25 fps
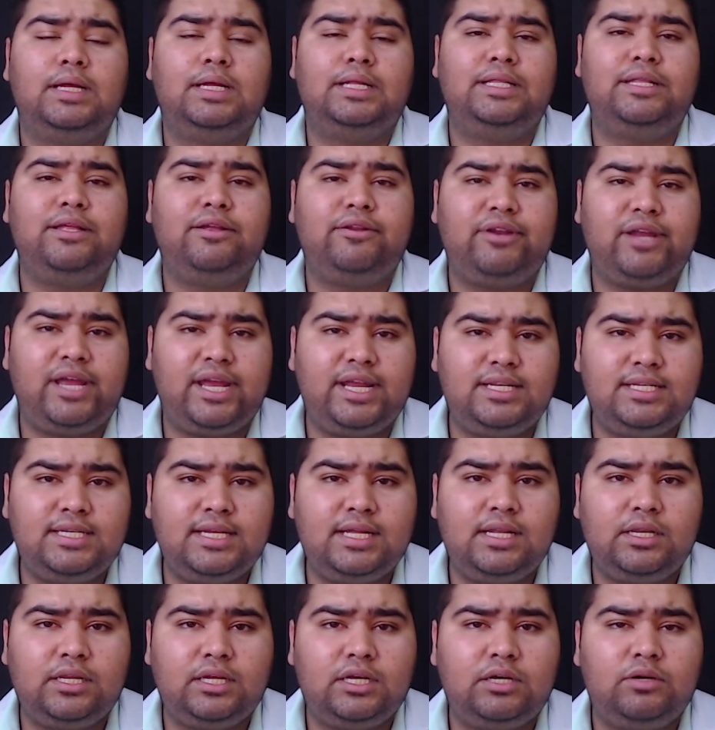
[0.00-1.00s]
the
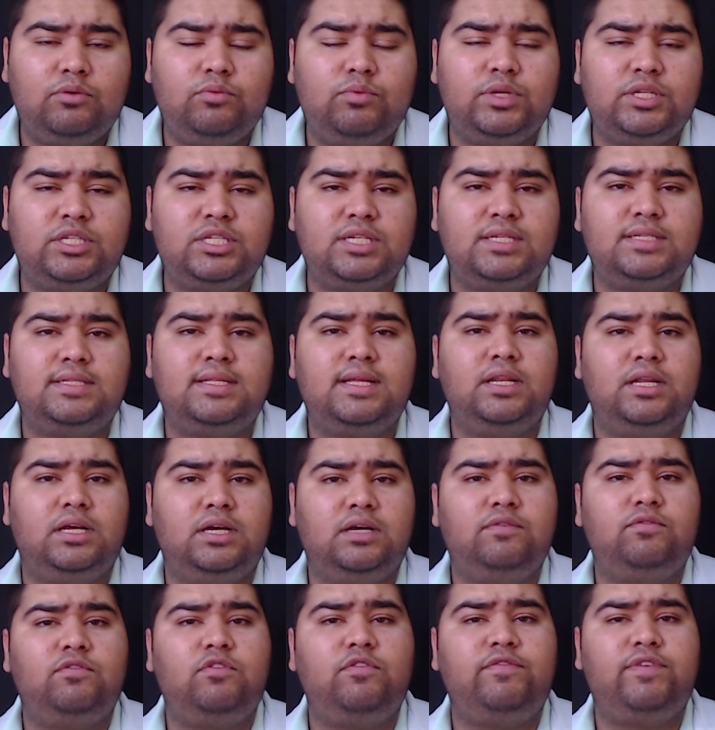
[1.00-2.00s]
radial nerve, which is the
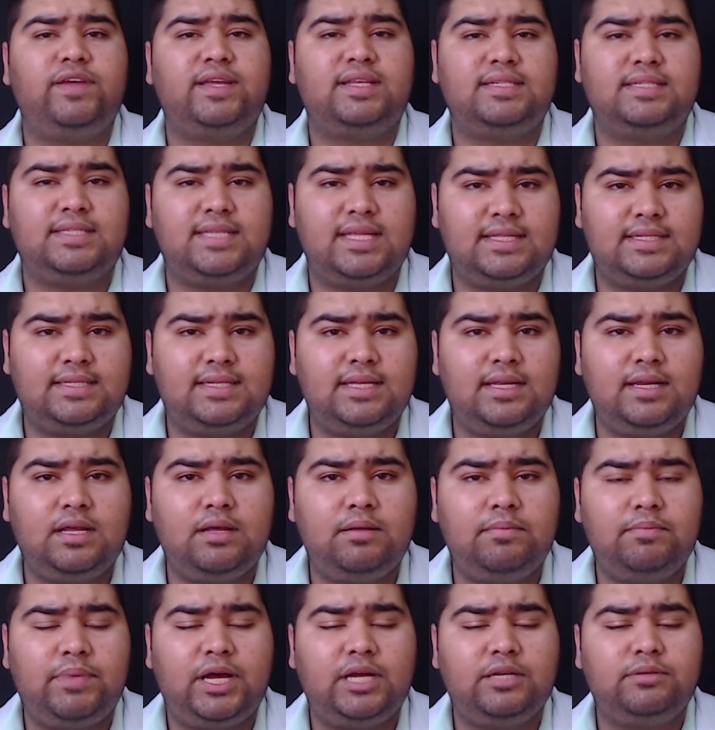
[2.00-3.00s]
nerve of extensor
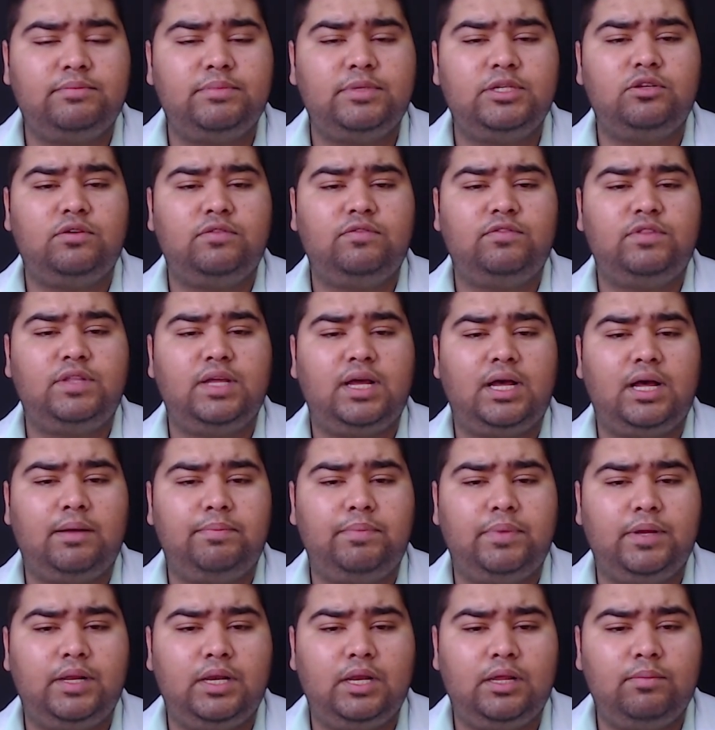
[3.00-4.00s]
compartment of the
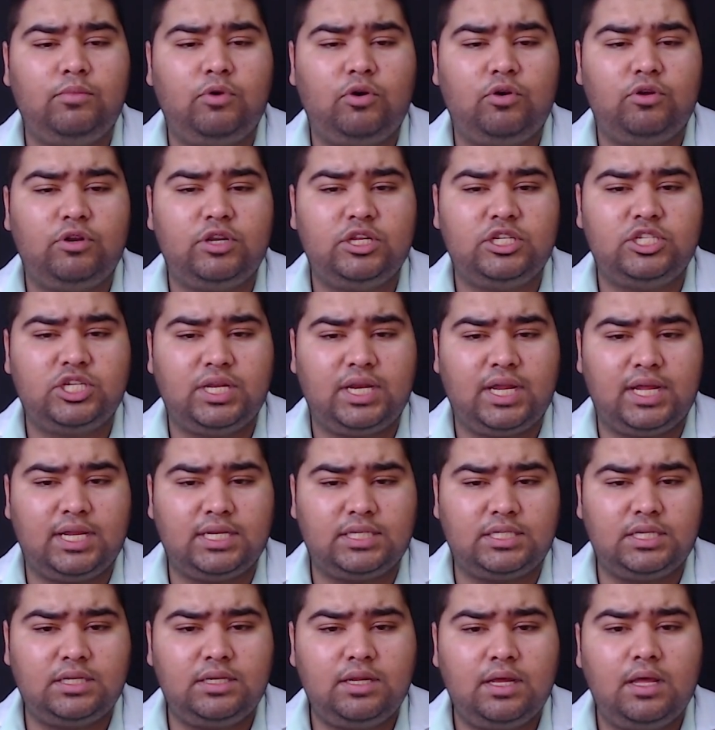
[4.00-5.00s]
upper limb,
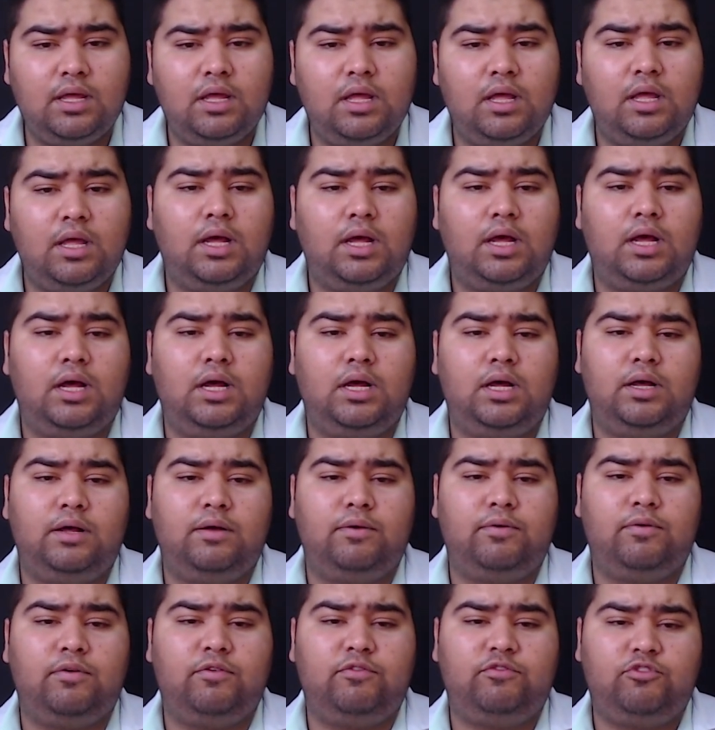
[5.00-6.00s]
originated
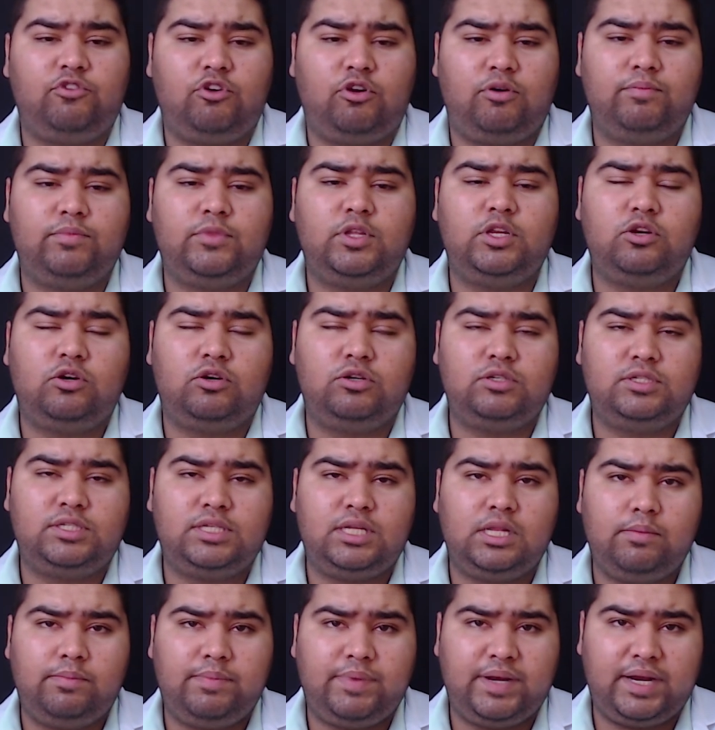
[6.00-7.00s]
uh, from the
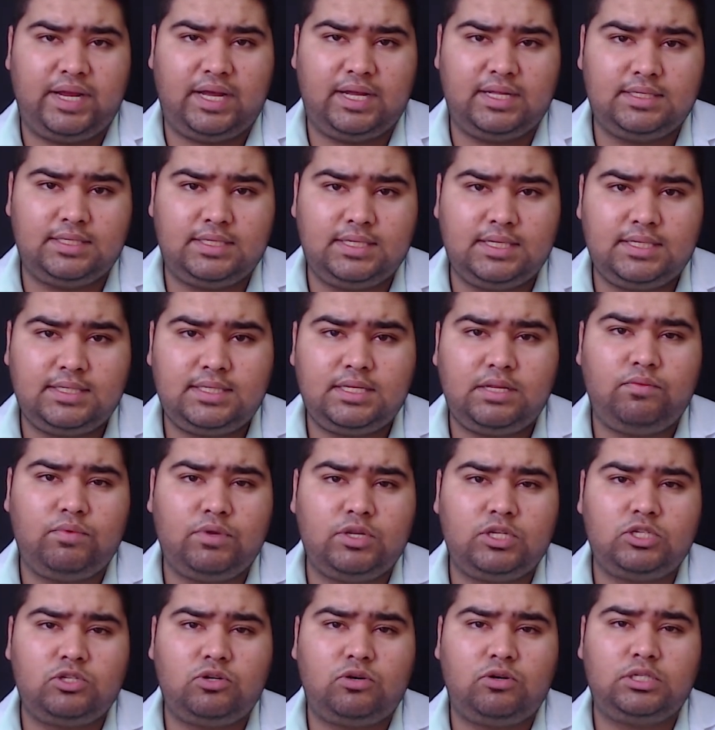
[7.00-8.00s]
dorsal branches and
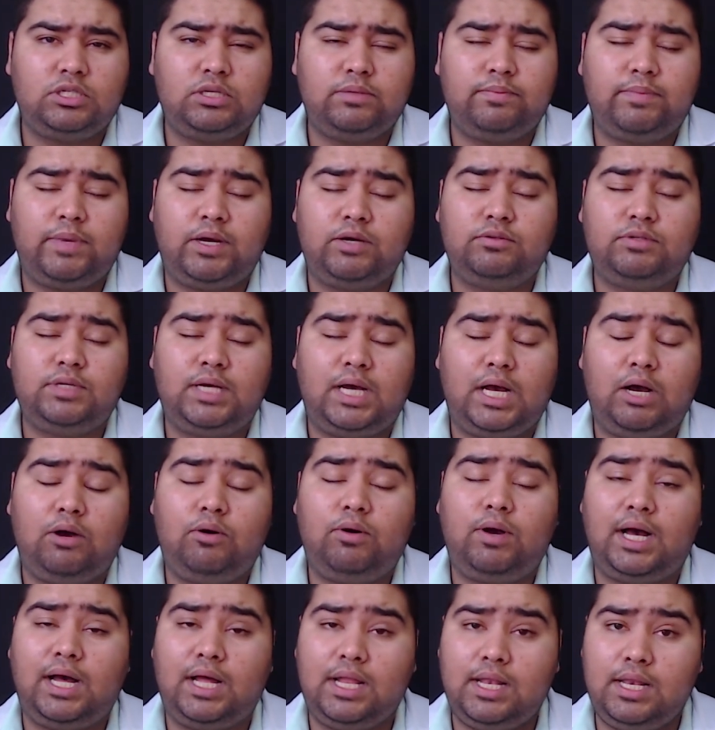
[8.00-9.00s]
we talked about how
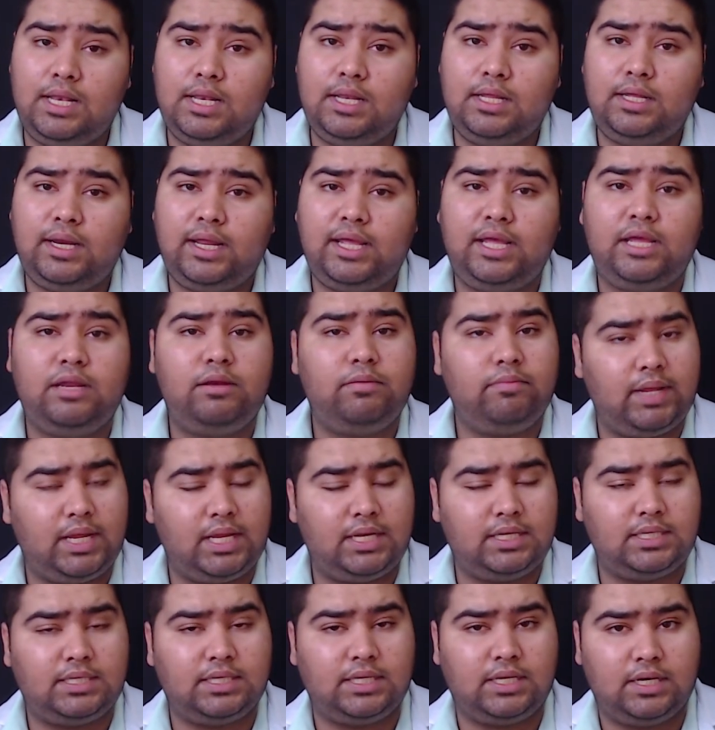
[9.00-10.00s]
ulnar and
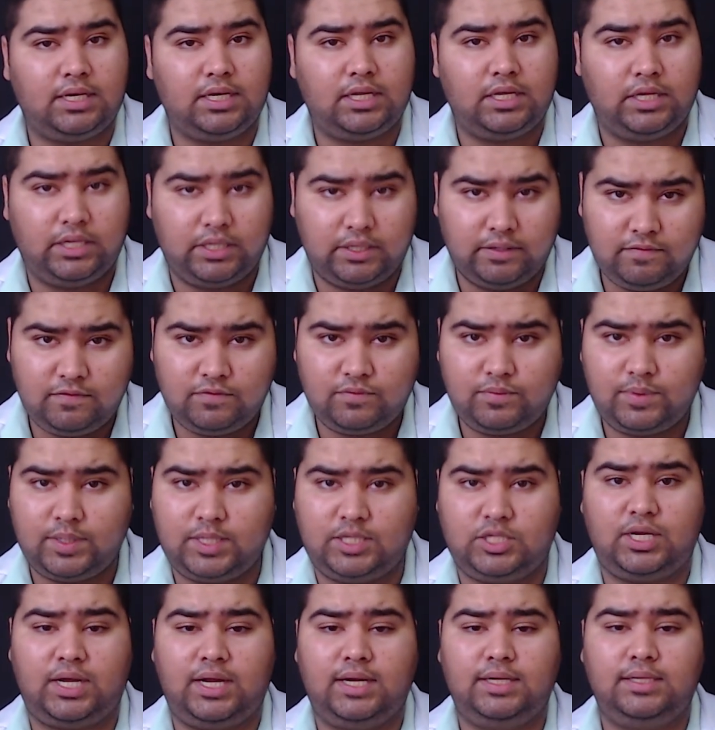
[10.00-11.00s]
median nerves
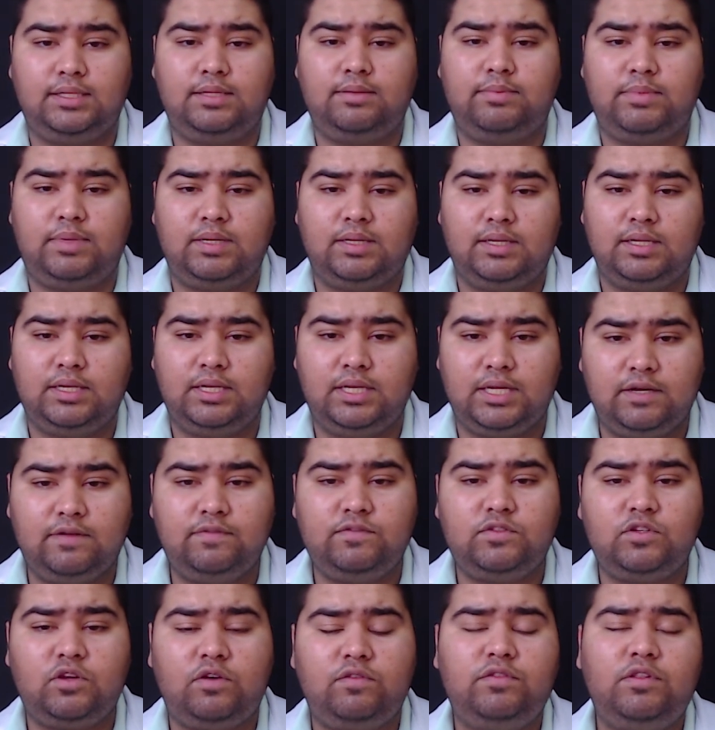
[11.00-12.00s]
which are the
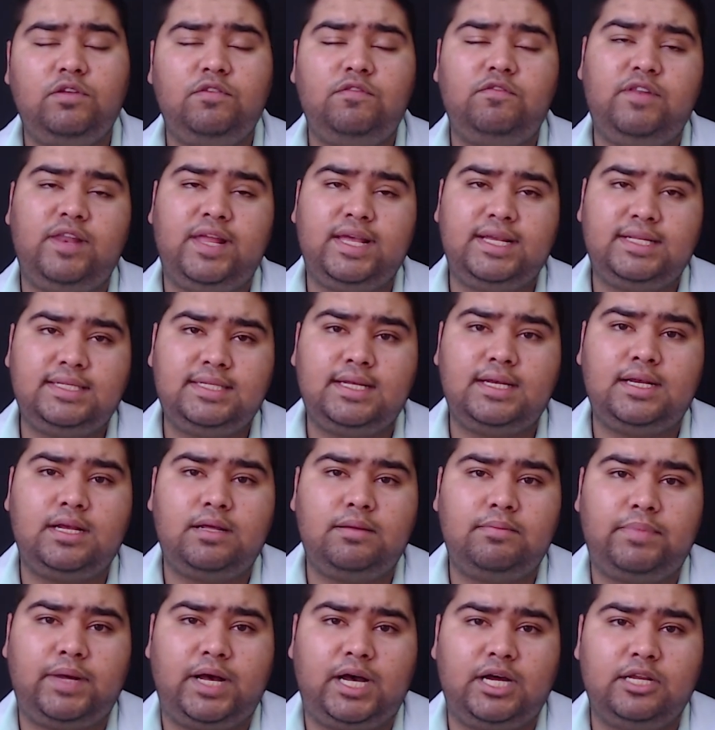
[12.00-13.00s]
nerves of the flexor
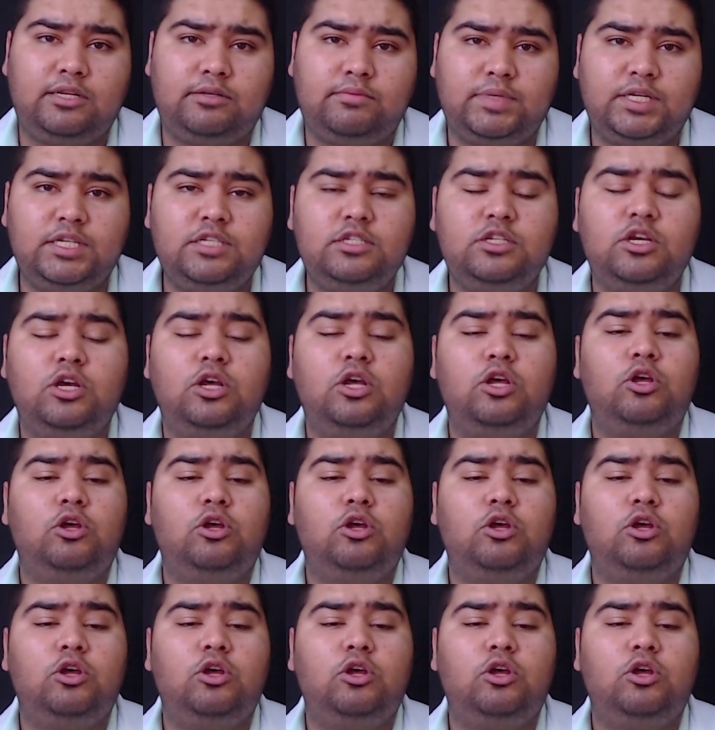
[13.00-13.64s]
compartment